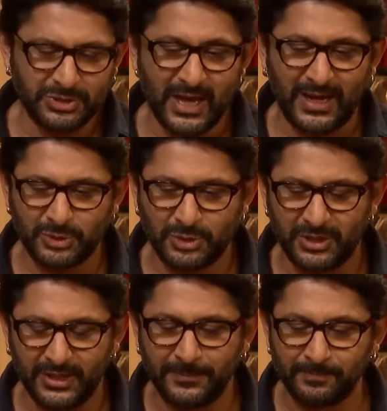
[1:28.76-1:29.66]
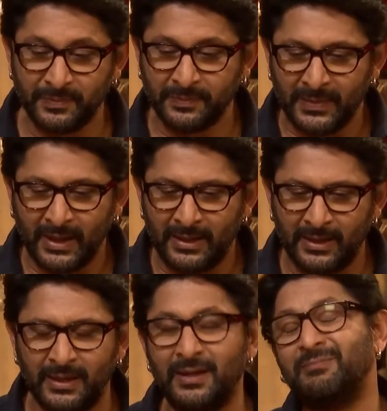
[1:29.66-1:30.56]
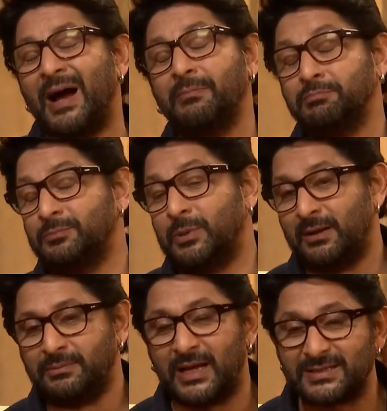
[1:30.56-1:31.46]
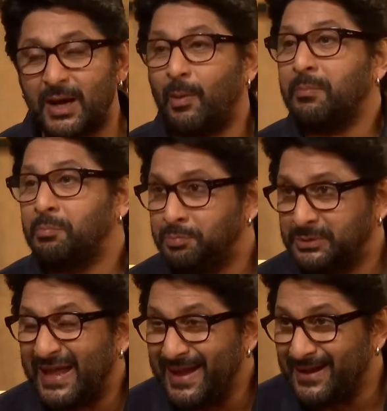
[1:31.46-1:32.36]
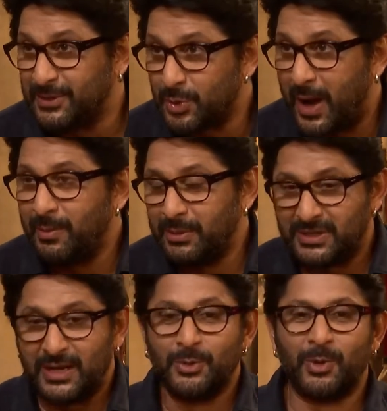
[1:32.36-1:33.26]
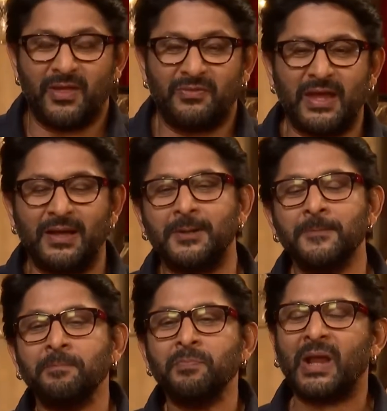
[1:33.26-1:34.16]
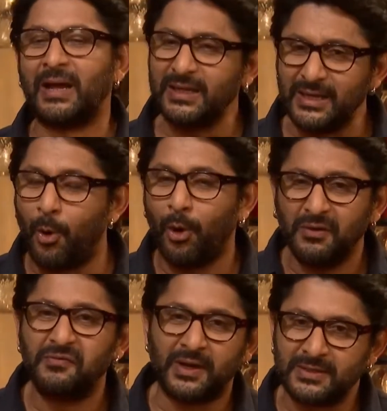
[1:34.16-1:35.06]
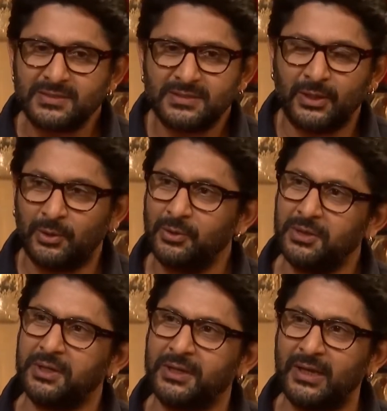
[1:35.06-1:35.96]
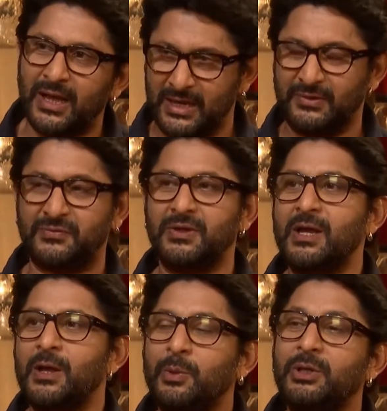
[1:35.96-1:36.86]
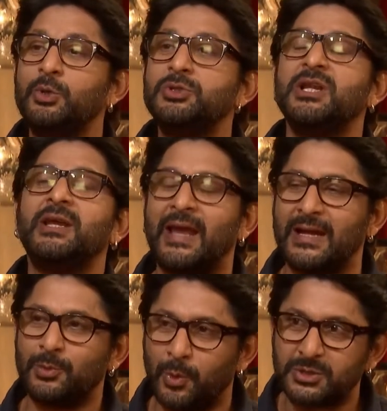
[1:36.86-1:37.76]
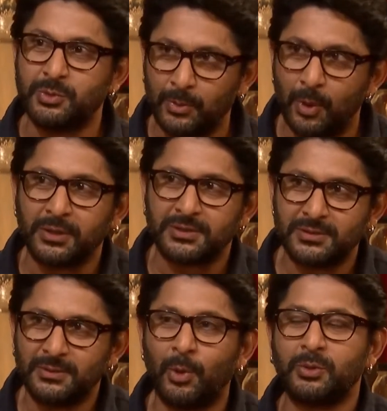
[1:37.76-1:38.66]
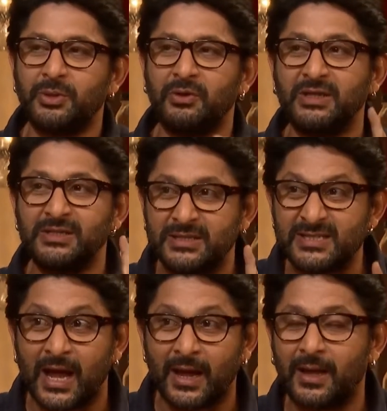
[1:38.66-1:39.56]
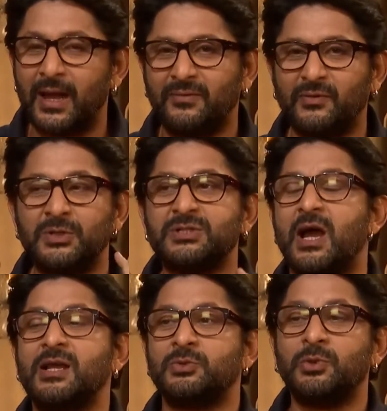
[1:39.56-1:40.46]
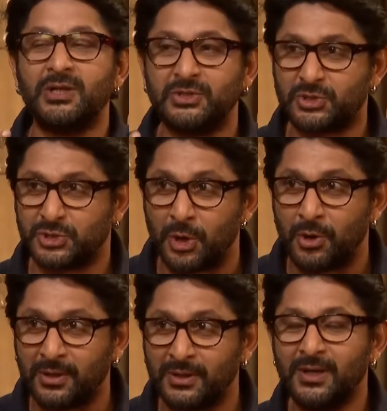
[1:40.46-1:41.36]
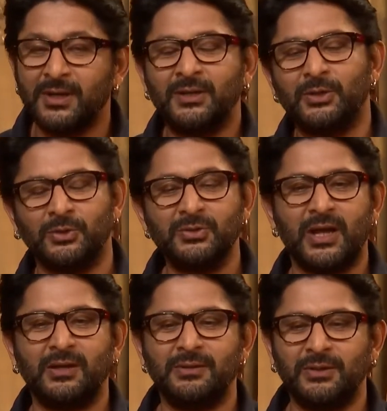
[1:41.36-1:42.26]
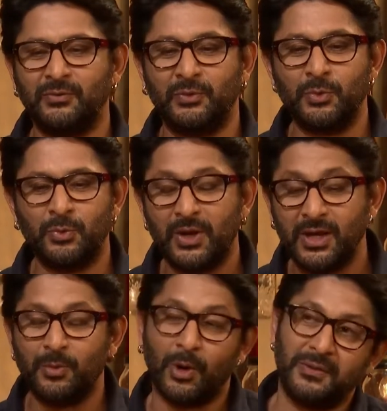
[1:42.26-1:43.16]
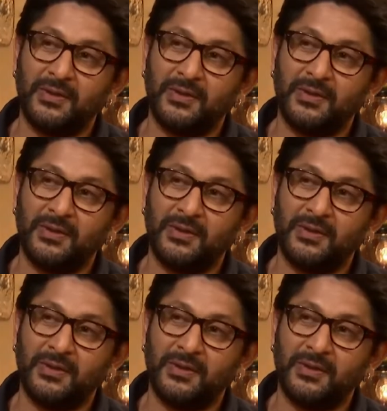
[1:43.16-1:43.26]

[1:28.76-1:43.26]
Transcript: is actually, uh, well, that's how I think, so I hmm. will tell you what I think. I think all of us, you know, in life, we usually get what we want, what mm -hmm. we really desire. And if your hmm. desire is really strong, mm -hmm. you know, and you really want